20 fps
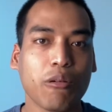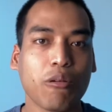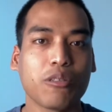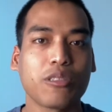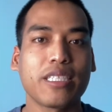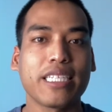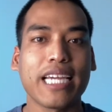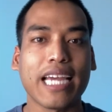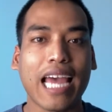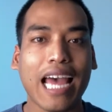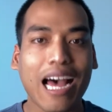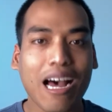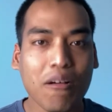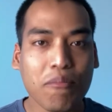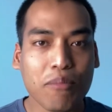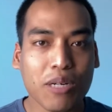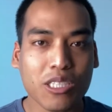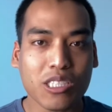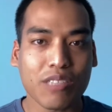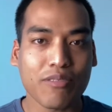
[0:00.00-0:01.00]
you will see how
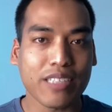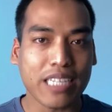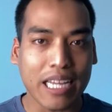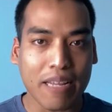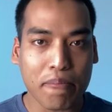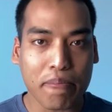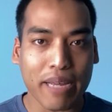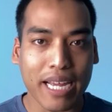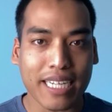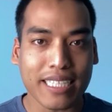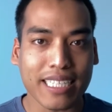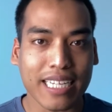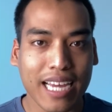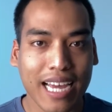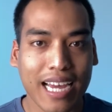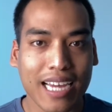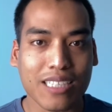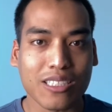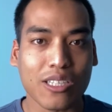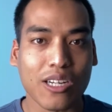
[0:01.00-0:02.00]
much of an impact it
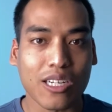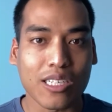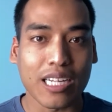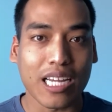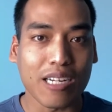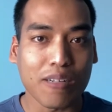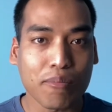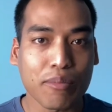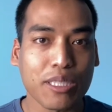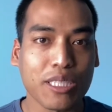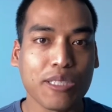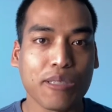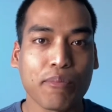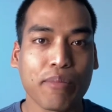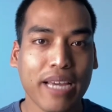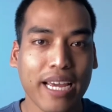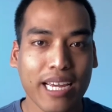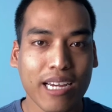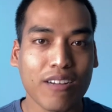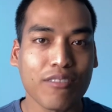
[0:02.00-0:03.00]
has on helping you
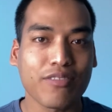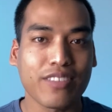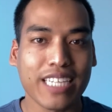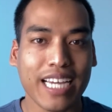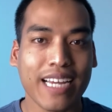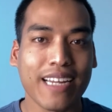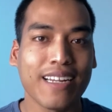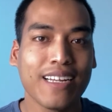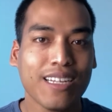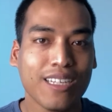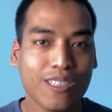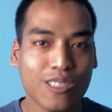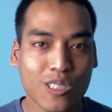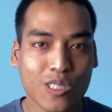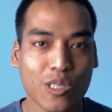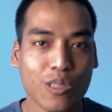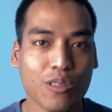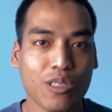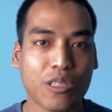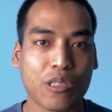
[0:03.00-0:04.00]
pay off debt
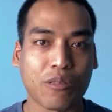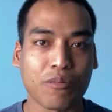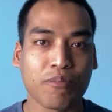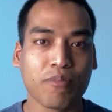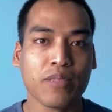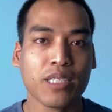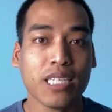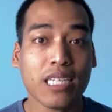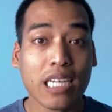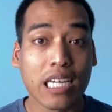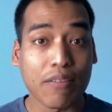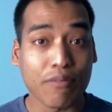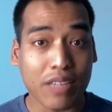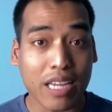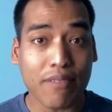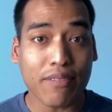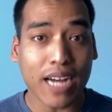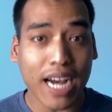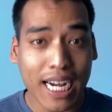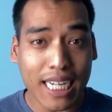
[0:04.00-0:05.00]
sooner. If
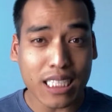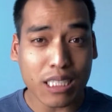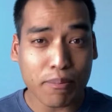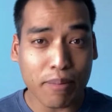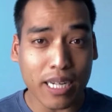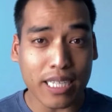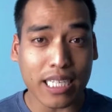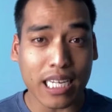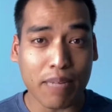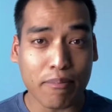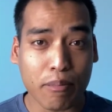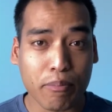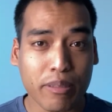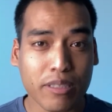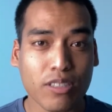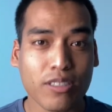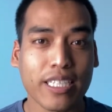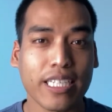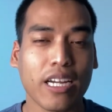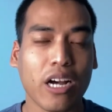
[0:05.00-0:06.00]
you have a hotspot
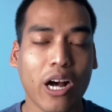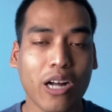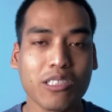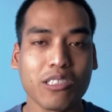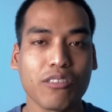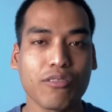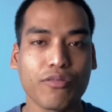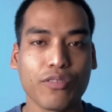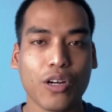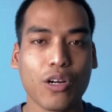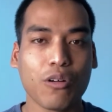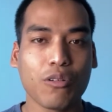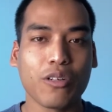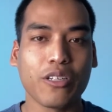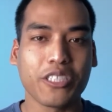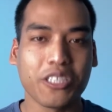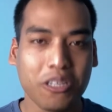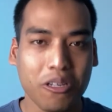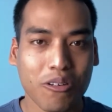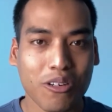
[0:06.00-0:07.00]
capability on your
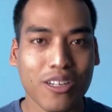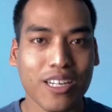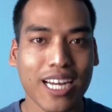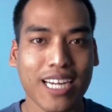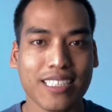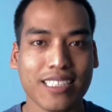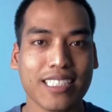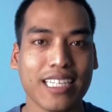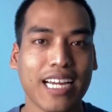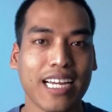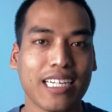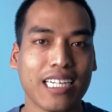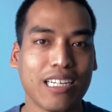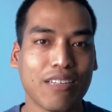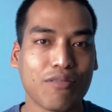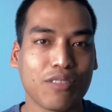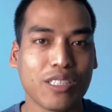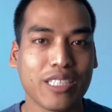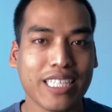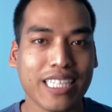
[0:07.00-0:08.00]
phone, utilize that
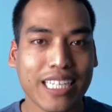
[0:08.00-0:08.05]
if you